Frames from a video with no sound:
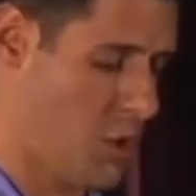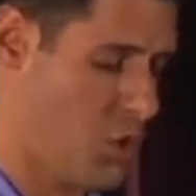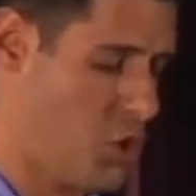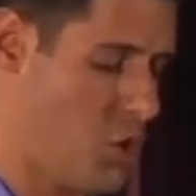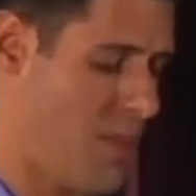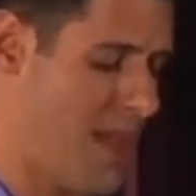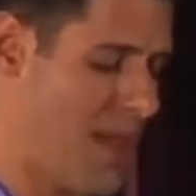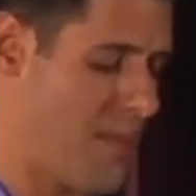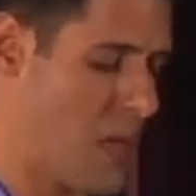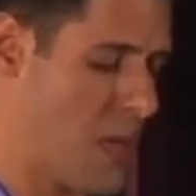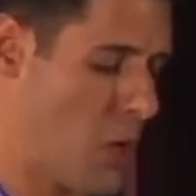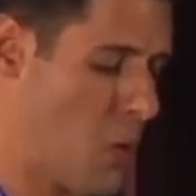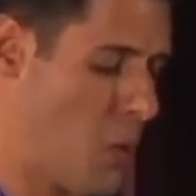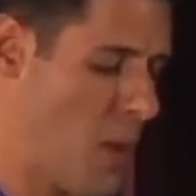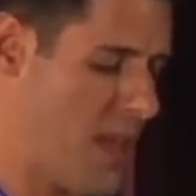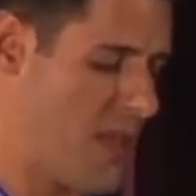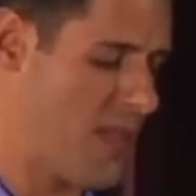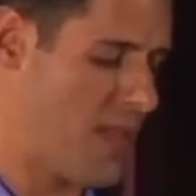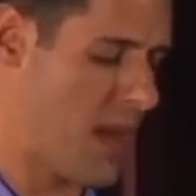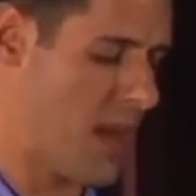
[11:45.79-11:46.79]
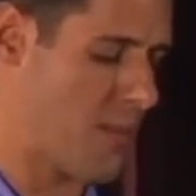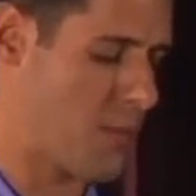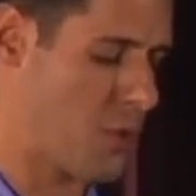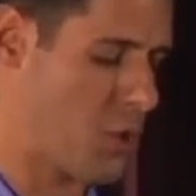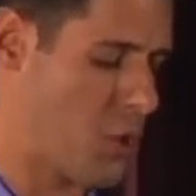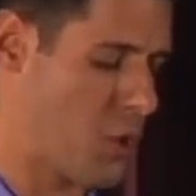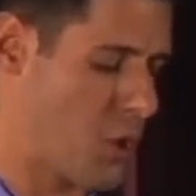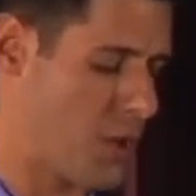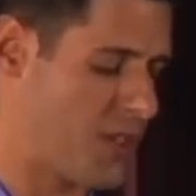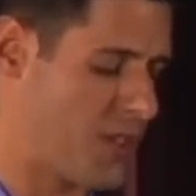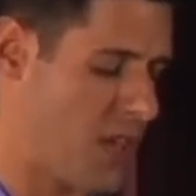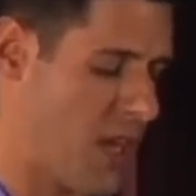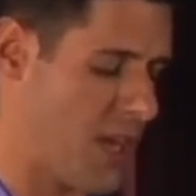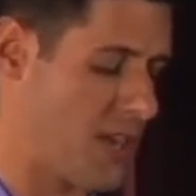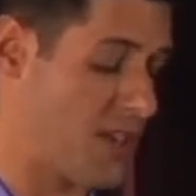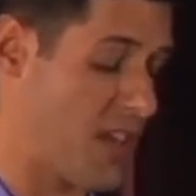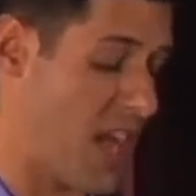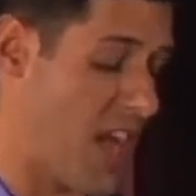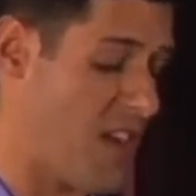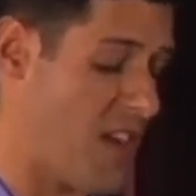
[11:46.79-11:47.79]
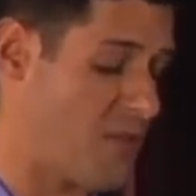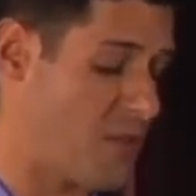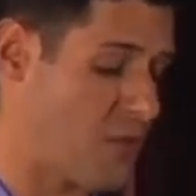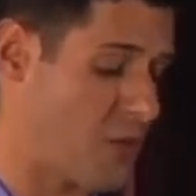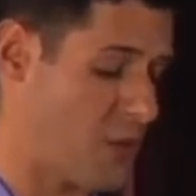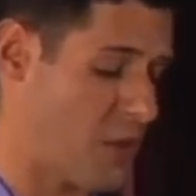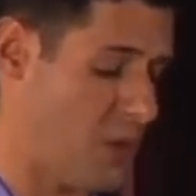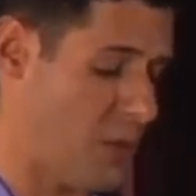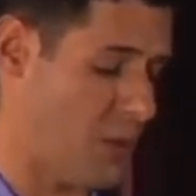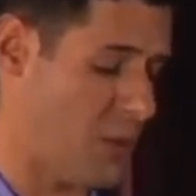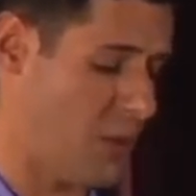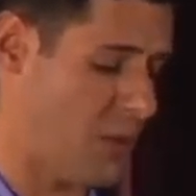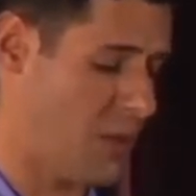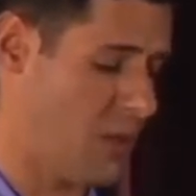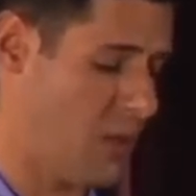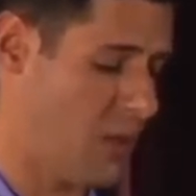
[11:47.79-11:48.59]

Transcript: You may bequeath them to your sons after you,